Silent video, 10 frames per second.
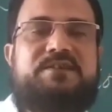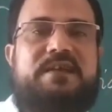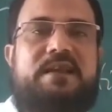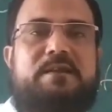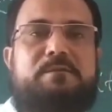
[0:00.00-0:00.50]

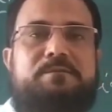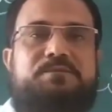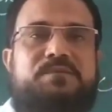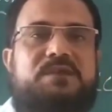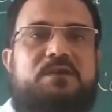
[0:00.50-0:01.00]
then
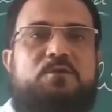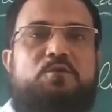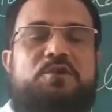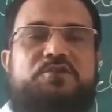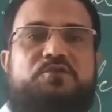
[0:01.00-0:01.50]

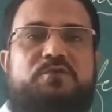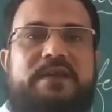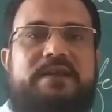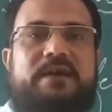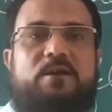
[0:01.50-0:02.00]
who is to
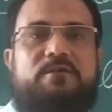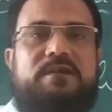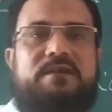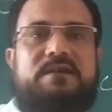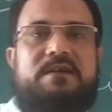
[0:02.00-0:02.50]
take care of
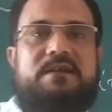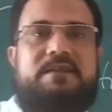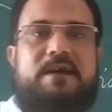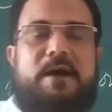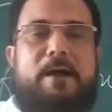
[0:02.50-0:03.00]
it?
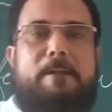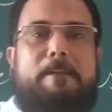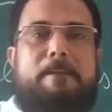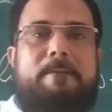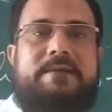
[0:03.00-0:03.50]
The
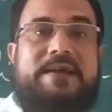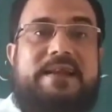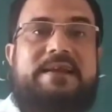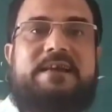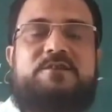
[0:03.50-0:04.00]

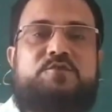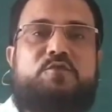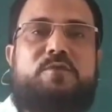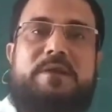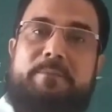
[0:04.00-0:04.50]
tenant has
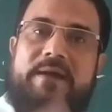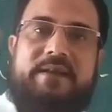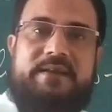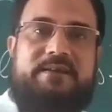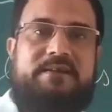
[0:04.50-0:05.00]
to
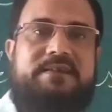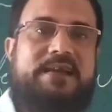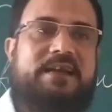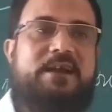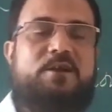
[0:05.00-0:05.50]
repair it.
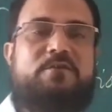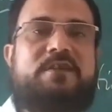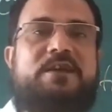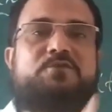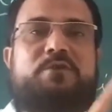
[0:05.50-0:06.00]
That kind of
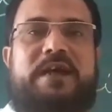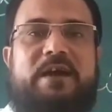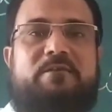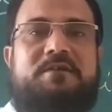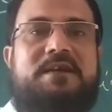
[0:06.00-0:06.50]
lease we
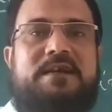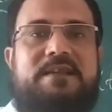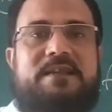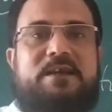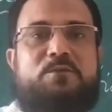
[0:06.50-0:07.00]
have.
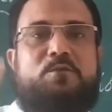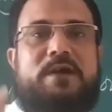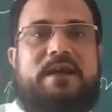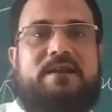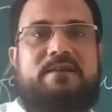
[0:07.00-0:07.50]
That
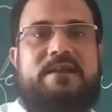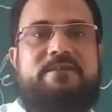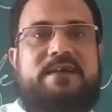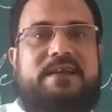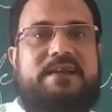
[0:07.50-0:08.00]
we are
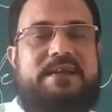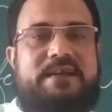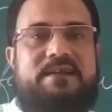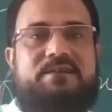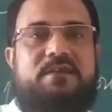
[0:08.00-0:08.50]
living in a
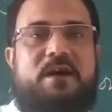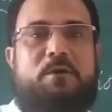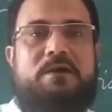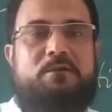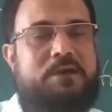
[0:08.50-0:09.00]
tenant's
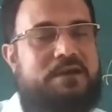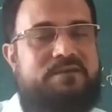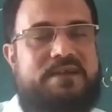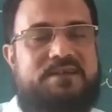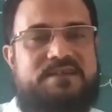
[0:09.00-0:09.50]
house. We are
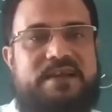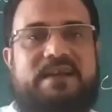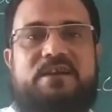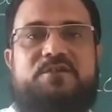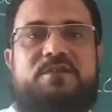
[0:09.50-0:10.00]
living as
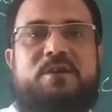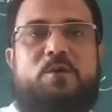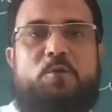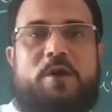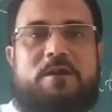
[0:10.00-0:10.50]
tenants.
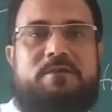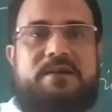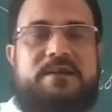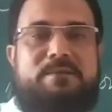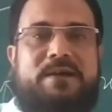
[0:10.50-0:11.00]

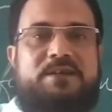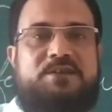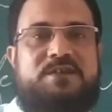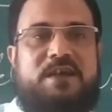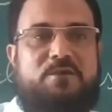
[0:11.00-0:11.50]
Whatever damage
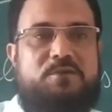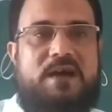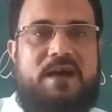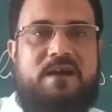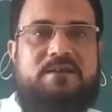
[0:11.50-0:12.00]
is done to
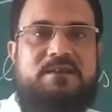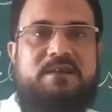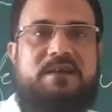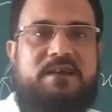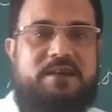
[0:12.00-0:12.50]
the earth,
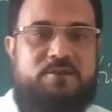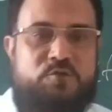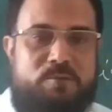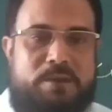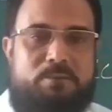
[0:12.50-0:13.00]
it is
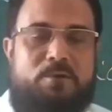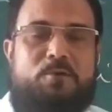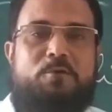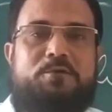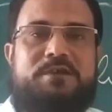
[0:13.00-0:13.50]
we people
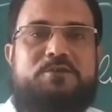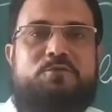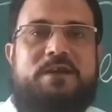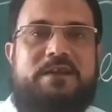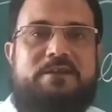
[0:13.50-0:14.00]
who, since
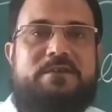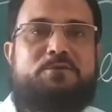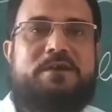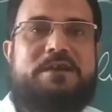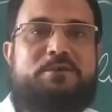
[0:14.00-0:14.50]
we are
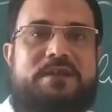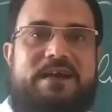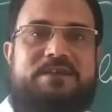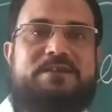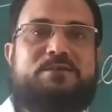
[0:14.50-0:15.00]
living, we are
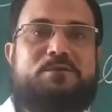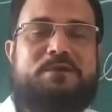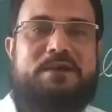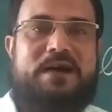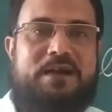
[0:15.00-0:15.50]

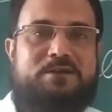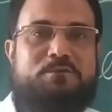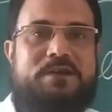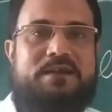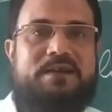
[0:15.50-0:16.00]
utilizing earth.
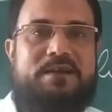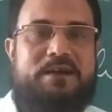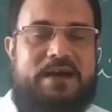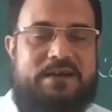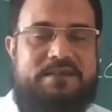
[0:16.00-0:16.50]

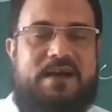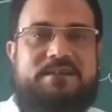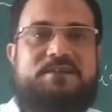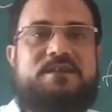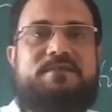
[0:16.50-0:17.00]
The
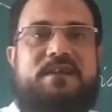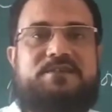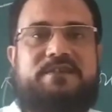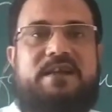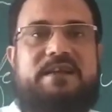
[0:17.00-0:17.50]
earth has given
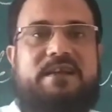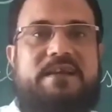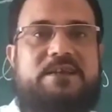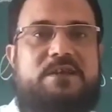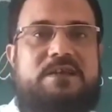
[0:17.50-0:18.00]
us shelter.
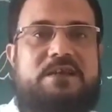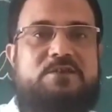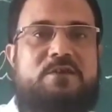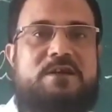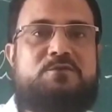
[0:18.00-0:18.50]
As
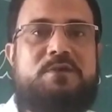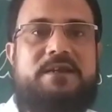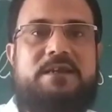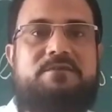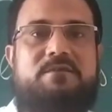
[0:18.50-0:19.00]
long as
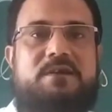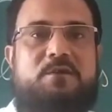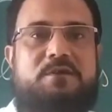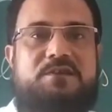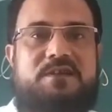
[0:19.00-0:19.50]
we
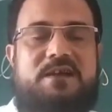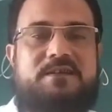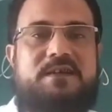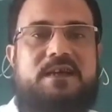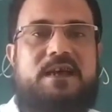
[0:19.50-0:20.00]
live on this
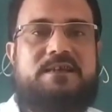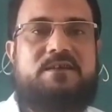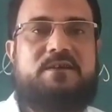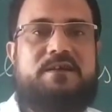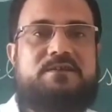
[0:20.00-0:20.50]
earth, as
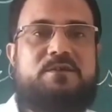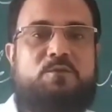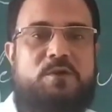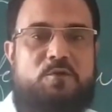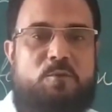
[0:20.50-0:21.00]
long as
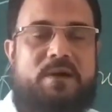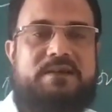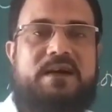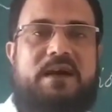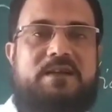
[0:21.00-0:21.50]
we occupy
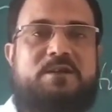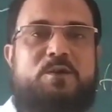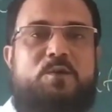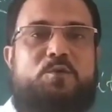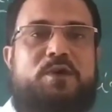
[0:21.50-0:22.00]
the earth,
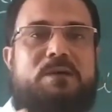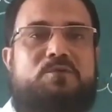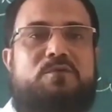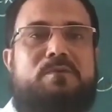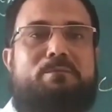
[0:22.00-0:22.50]
we
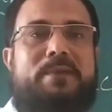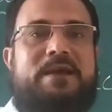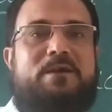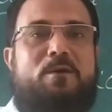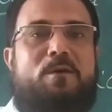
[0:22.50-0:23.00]
have to
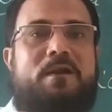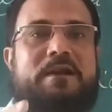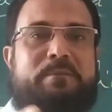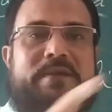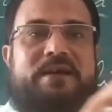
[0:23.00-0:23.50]
make all
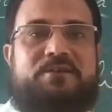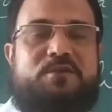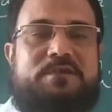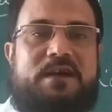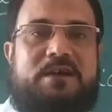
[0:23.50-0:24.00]
repairs
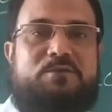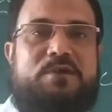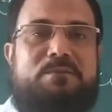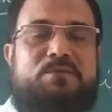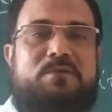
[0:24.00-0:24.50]
of the earth.
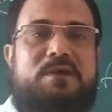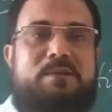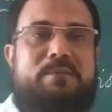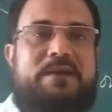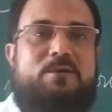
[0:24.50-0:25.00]
We have to
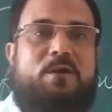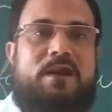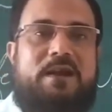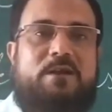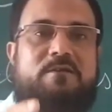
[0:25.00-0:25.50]
make all
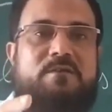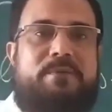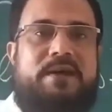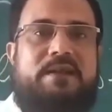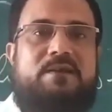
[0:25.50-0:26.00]
kind of
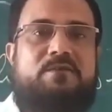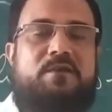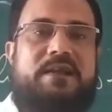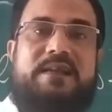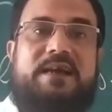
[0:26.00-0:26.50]
repairing
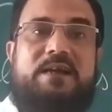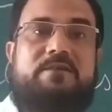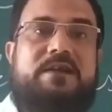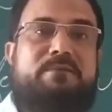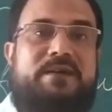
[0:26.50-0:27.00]
for any kind
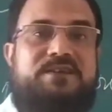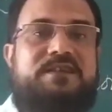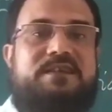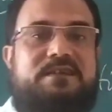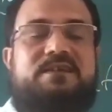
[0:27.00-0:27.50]
of damage
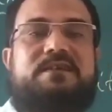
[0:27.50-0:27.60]
that